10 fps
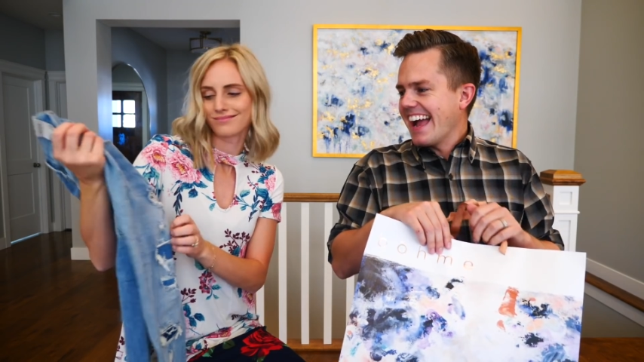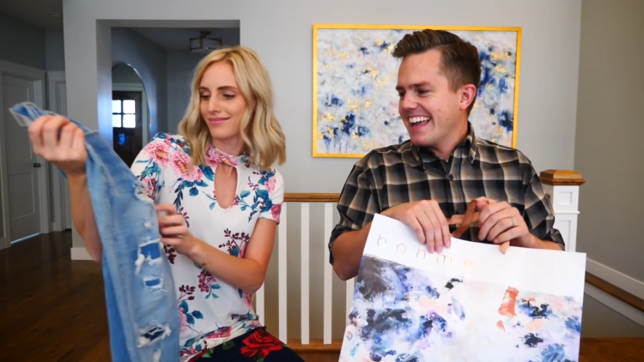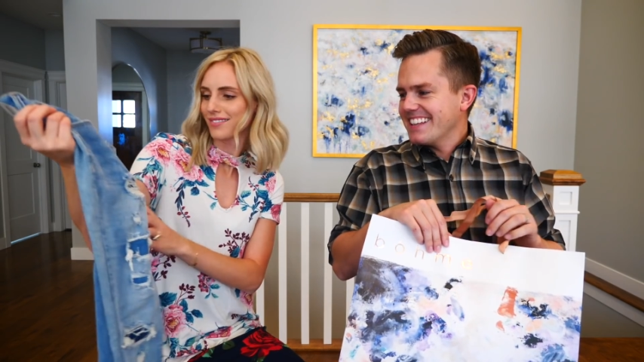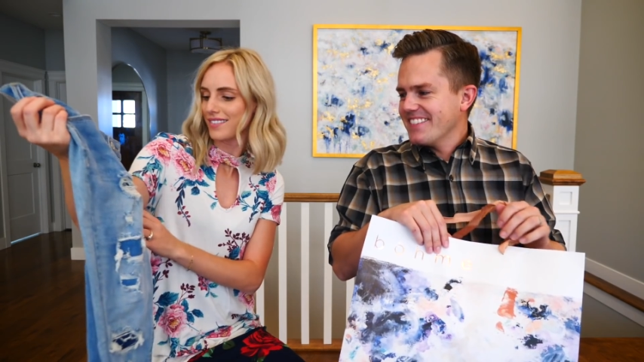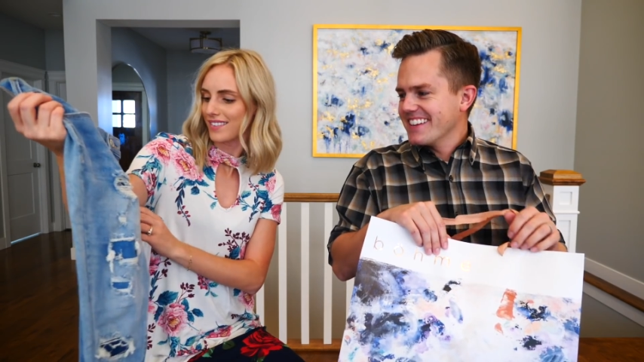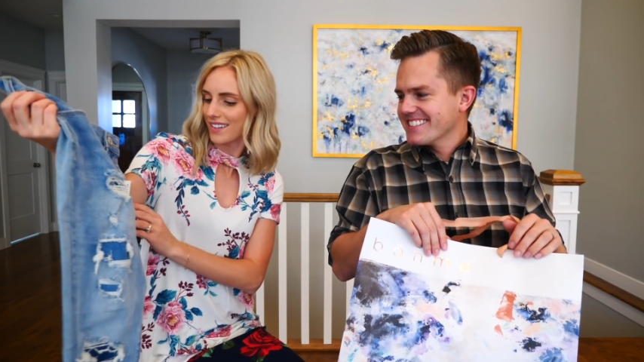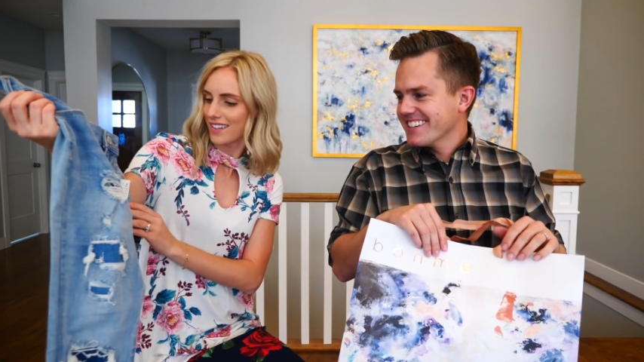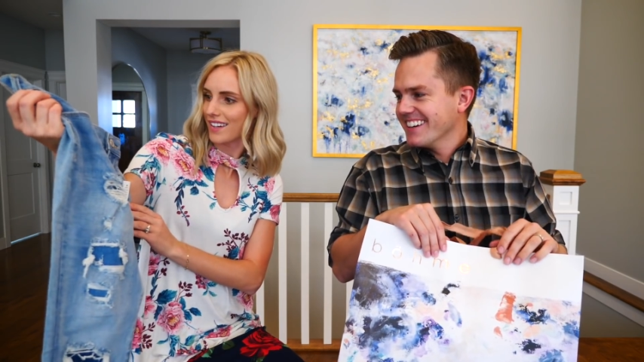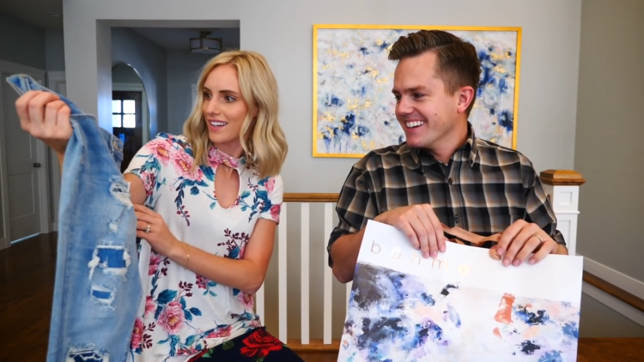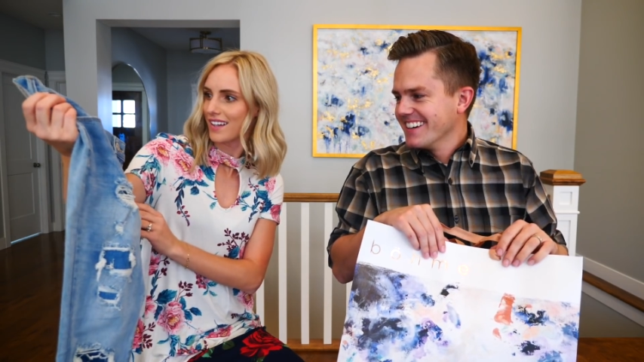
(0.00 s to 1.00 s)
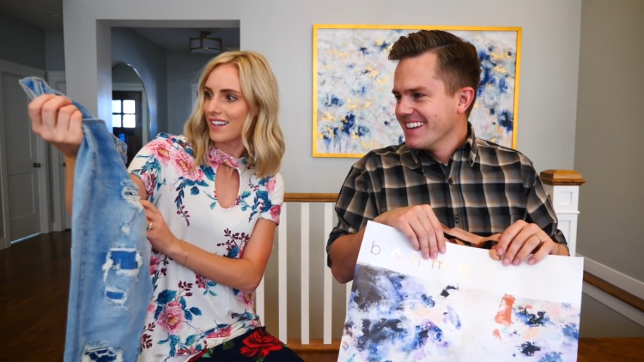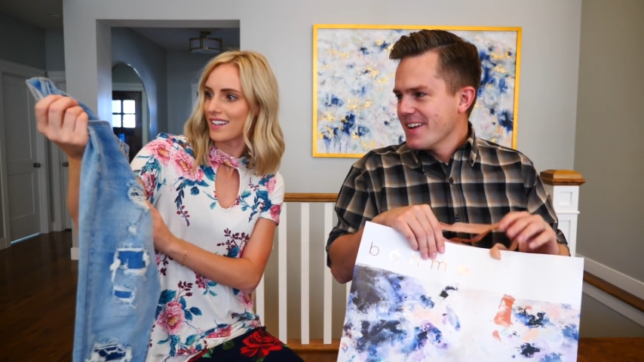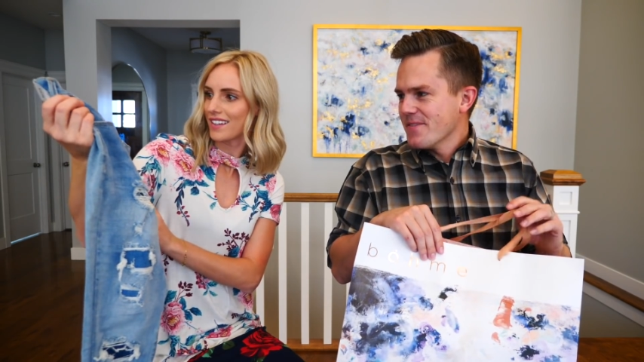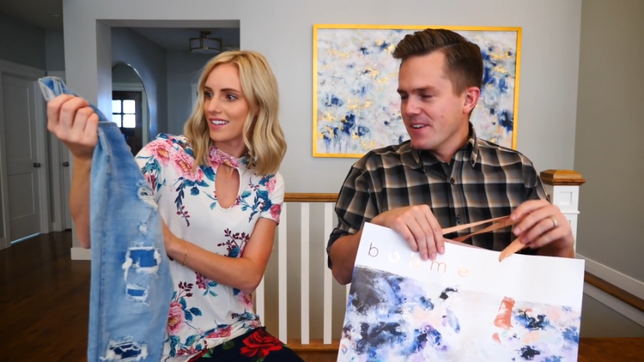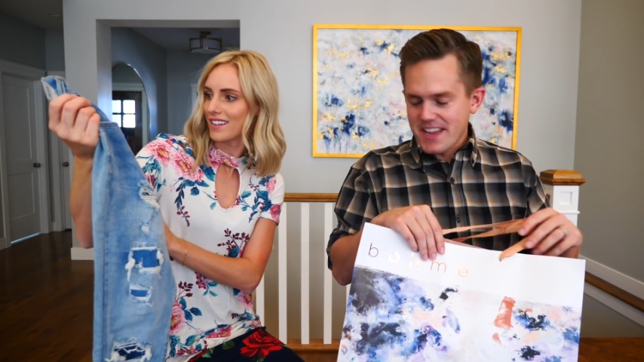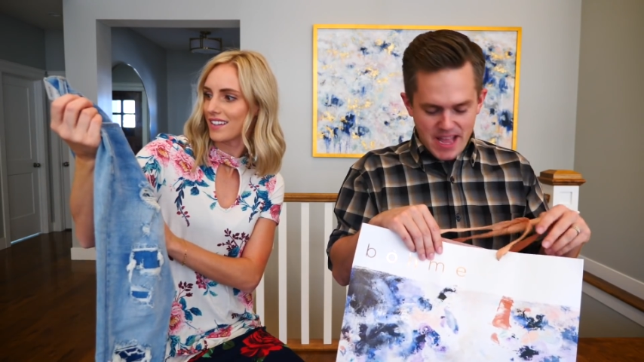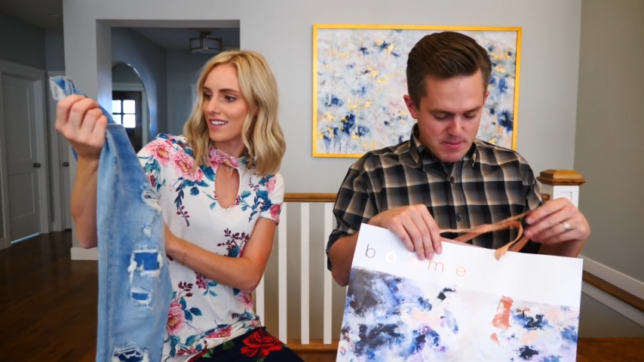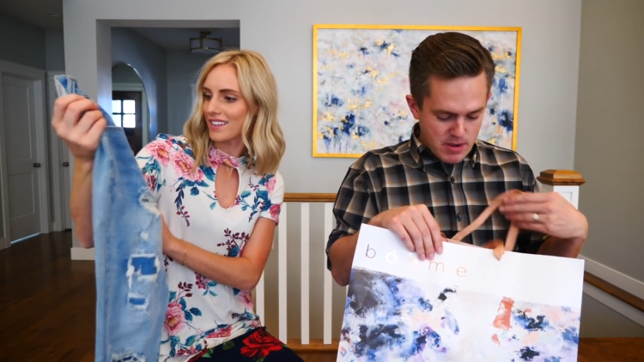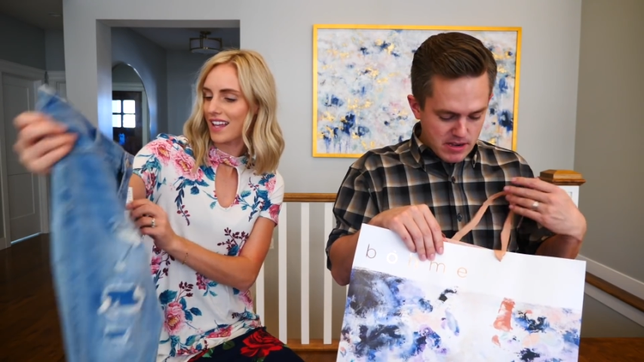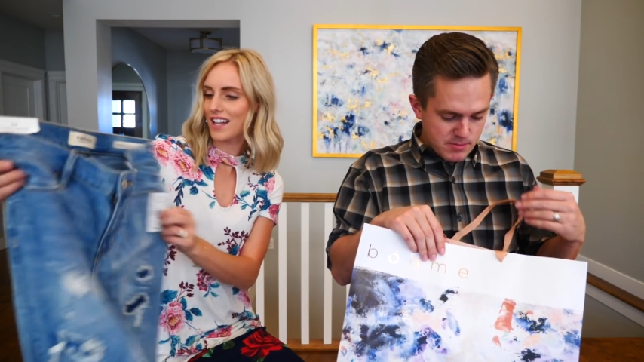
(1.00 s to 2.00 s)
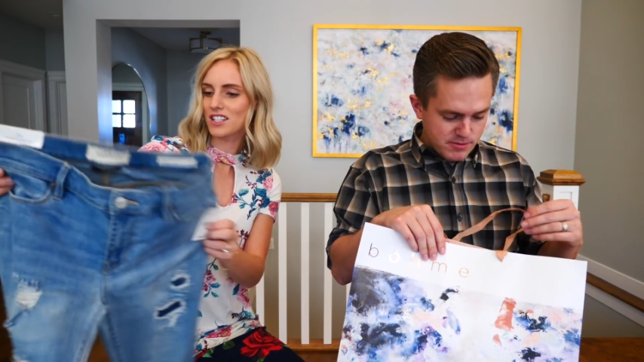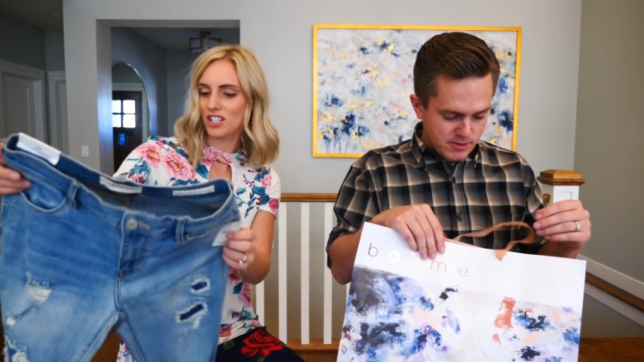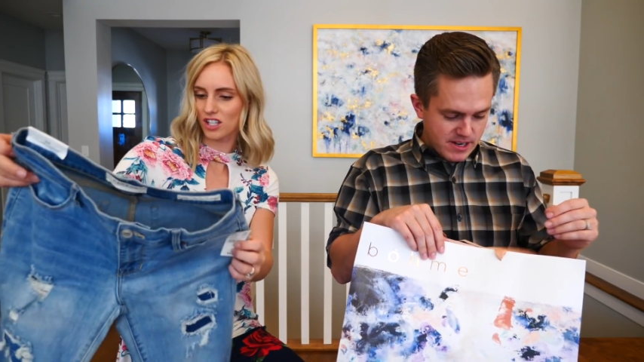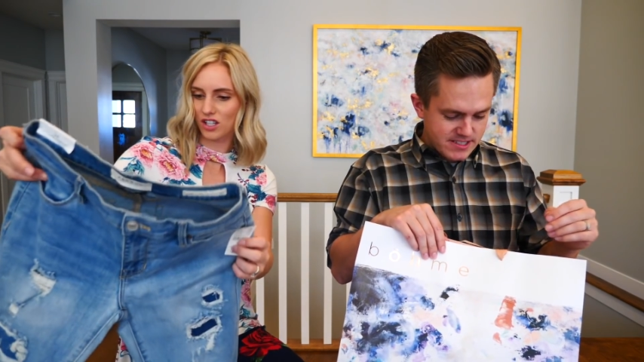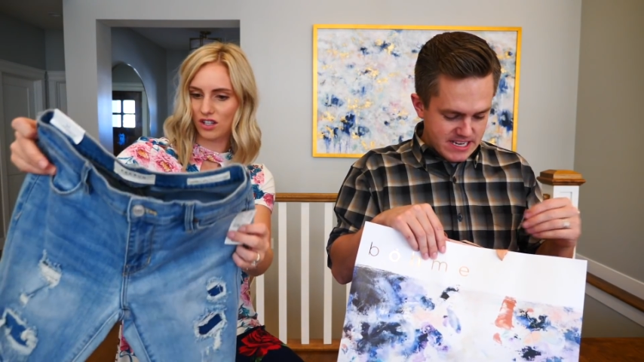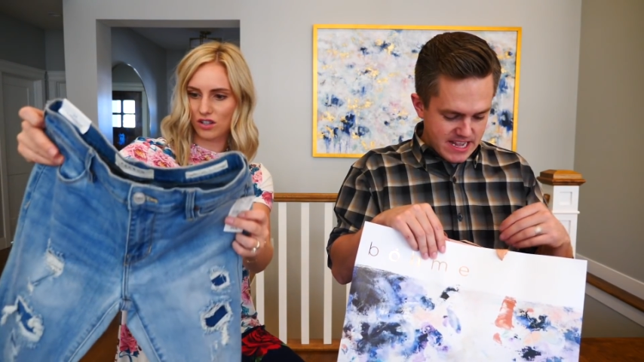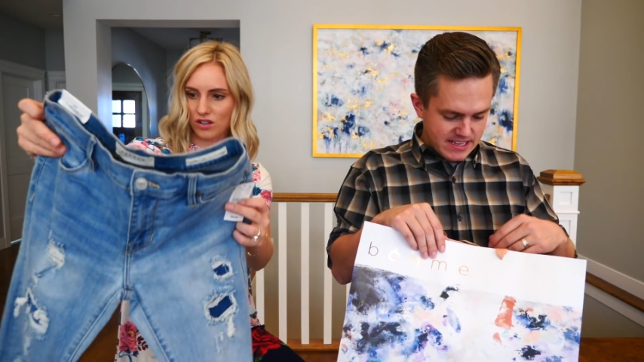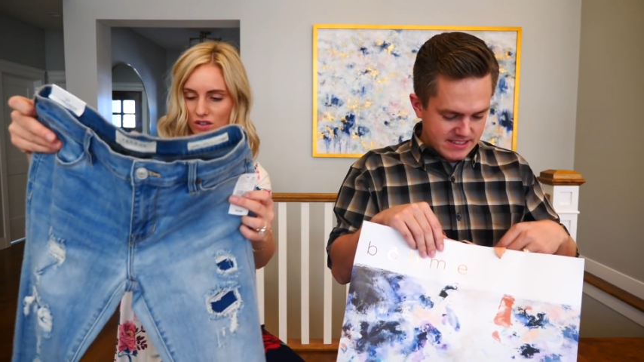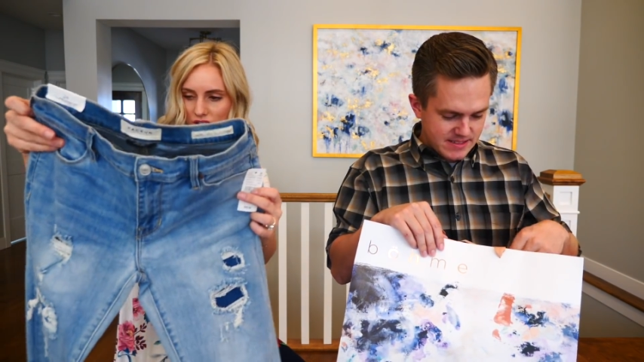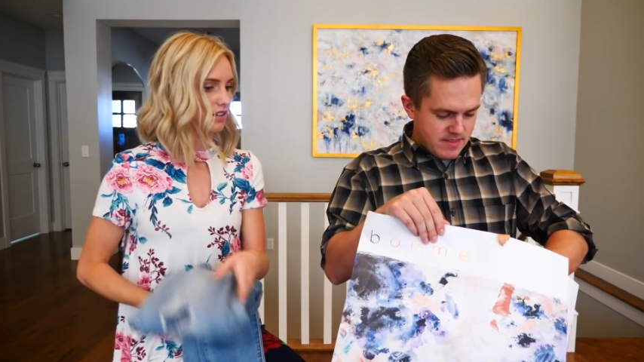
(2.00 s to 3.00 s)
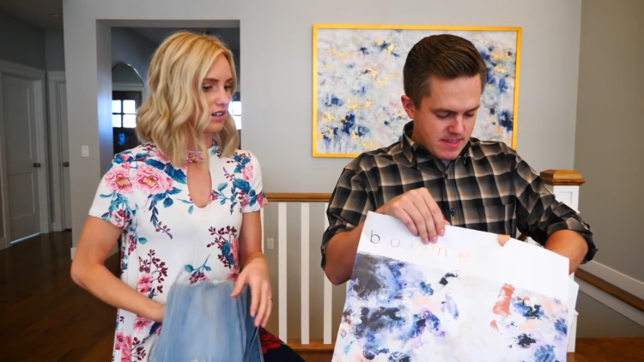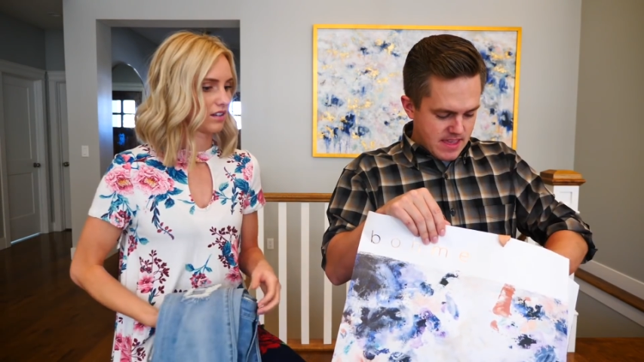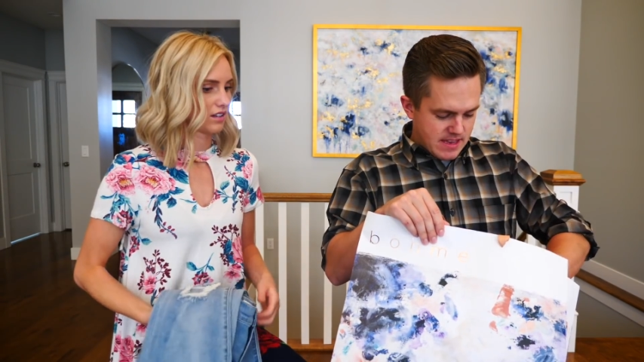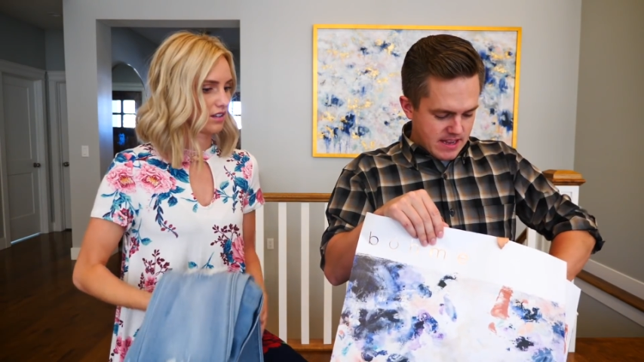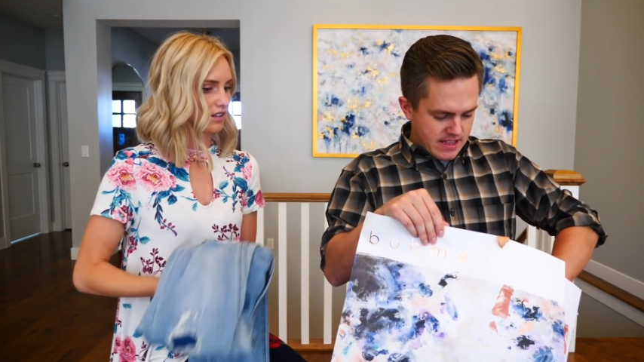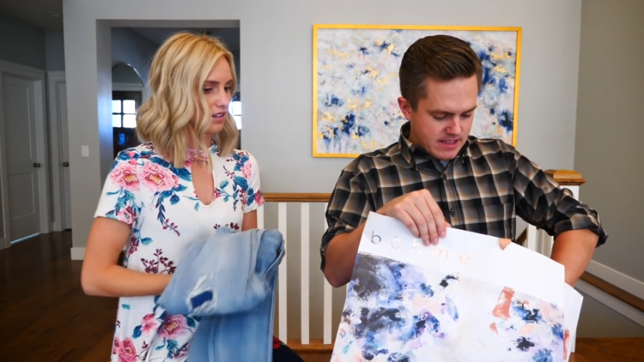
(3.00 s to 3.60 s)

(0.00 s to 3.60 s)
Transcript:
Speaker 1: I had to make sure but I bought That's it before cute. I checked. Then I